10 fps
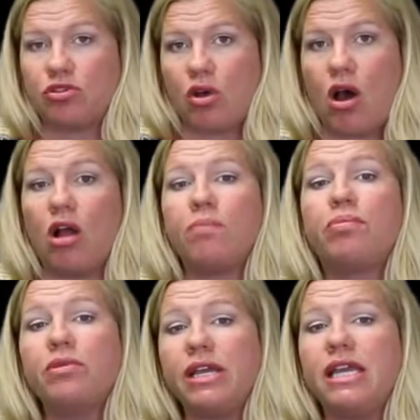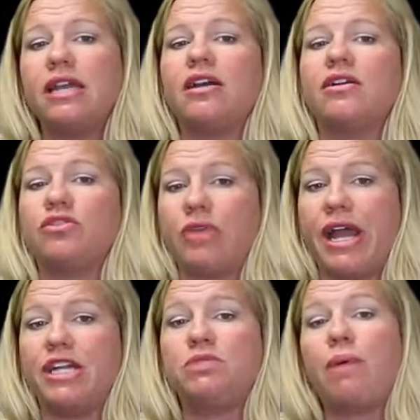trawl, buoy gear,
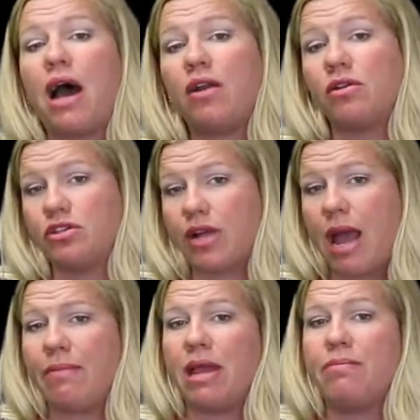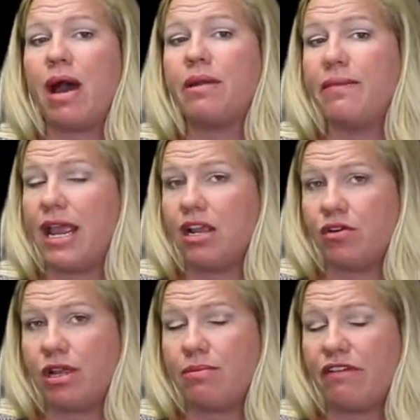dredge, pot or trap, and bottom
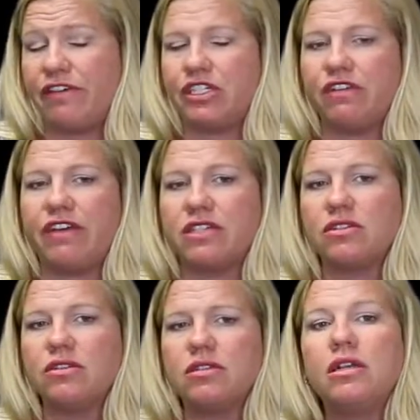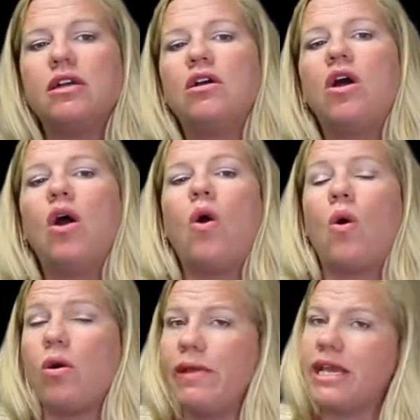anchoring by fishing vessels.
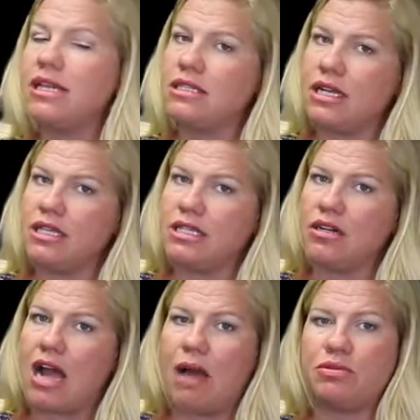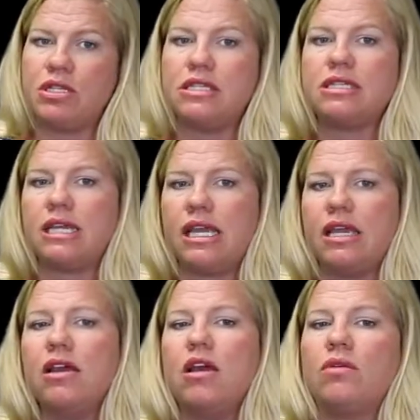Or we can consider option
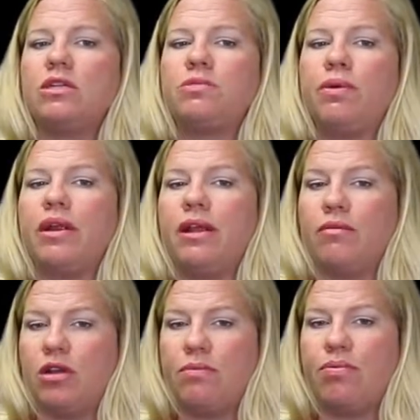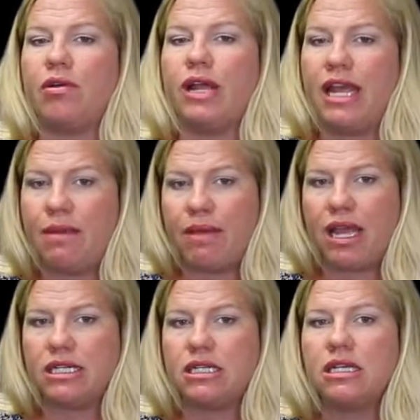C, which would
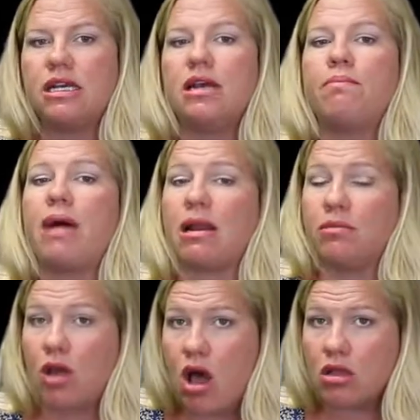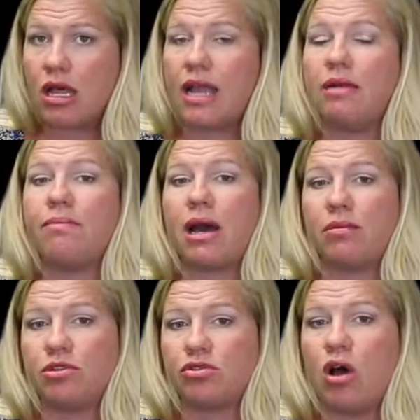prohibit bottom longline,
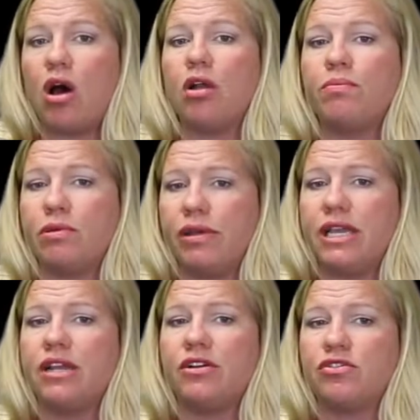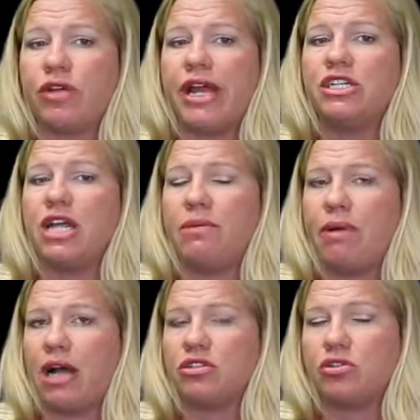bottom trawl, buoy gear, dredge, and
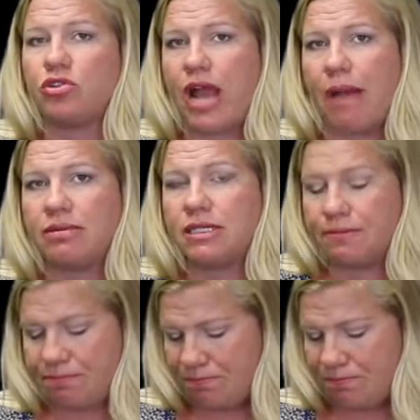pots or traps.